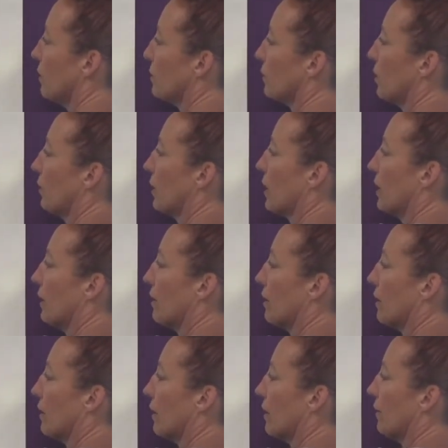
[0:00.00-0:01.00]
So
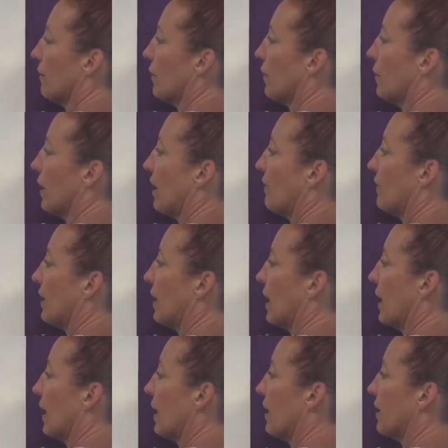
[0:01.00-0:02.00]
here, if you have
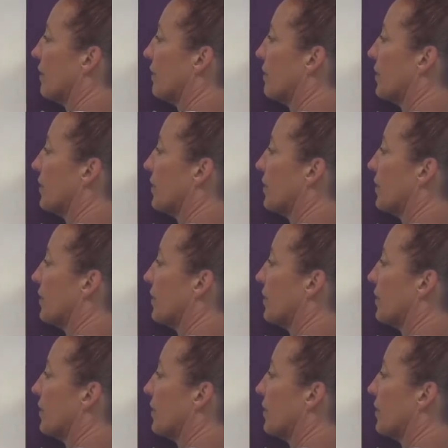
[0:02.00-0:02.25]
negative